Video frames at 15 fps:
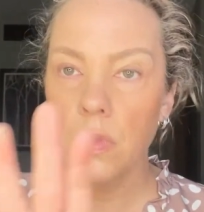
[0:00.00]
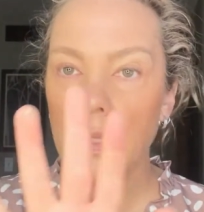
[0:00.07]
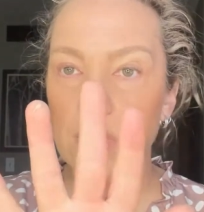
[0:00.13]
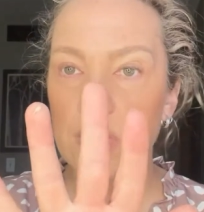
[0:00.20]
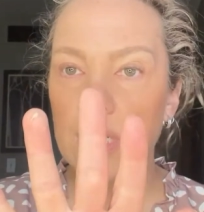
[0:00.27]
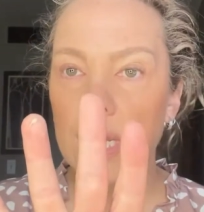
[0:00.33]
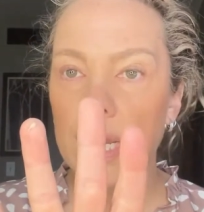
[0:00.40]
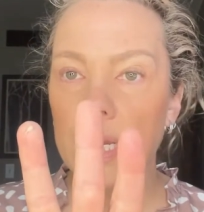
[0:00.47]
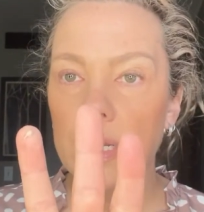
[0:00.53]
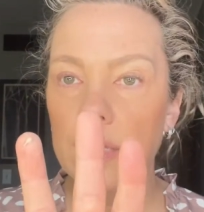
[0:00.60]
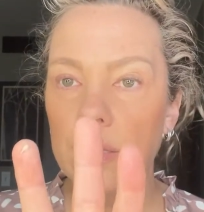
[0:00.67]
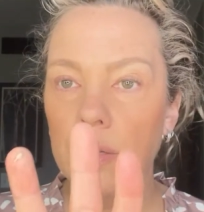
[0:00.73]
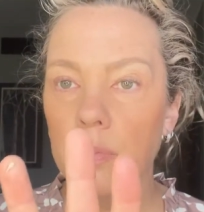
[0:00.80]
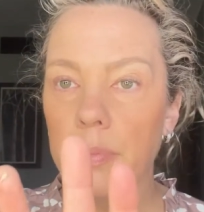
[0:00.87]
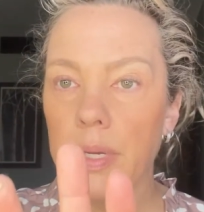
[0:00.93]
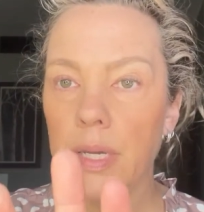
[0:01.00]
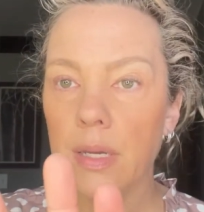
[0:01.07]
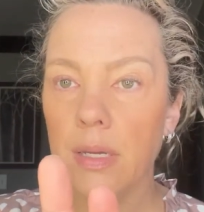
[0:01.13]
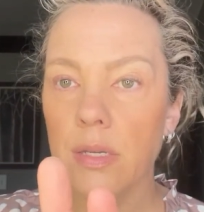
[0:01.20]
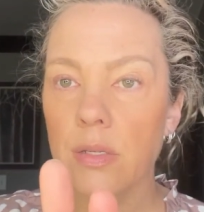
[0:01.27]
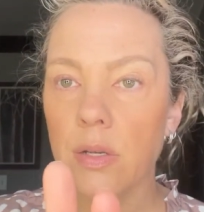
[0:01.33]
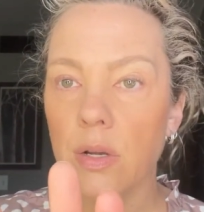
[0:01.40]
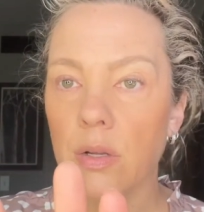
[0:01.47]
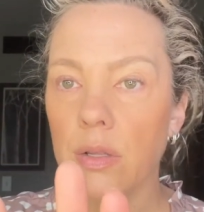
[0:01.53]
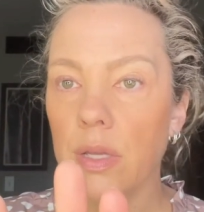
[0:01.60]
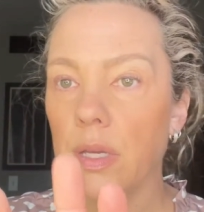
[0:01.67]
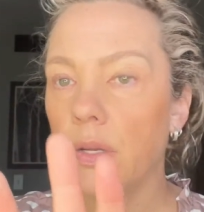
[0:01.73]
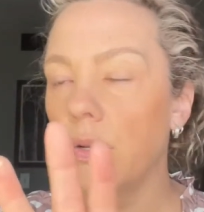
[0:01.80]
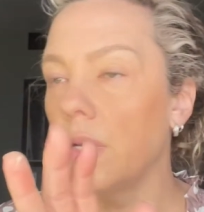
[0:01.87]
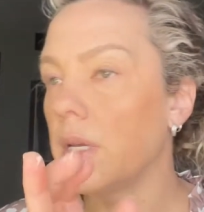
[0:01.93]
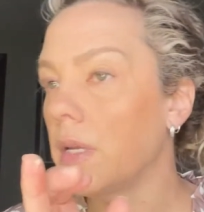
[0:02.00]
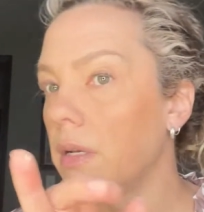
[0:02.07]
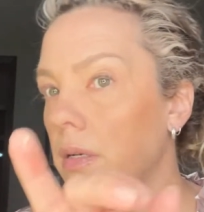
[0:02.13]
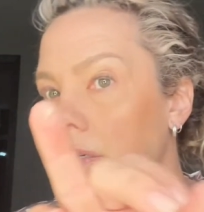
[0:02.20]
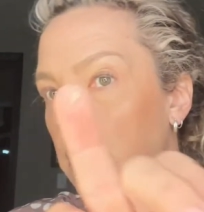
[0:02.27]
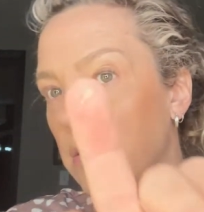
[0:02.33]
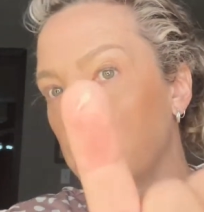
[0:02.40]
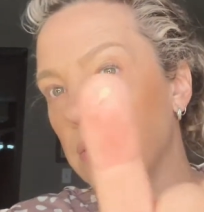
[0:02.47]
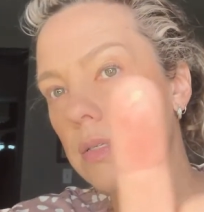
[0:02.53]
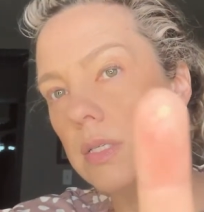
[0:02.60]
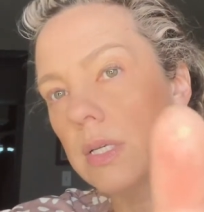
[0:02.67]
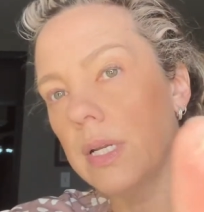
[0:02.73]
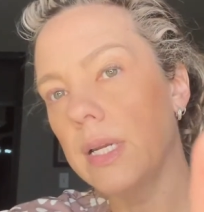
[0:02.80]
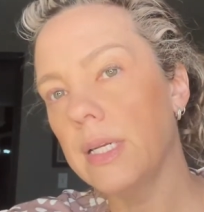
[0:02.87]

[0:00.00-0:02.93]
Tiny little bit is all that you need. Tiny,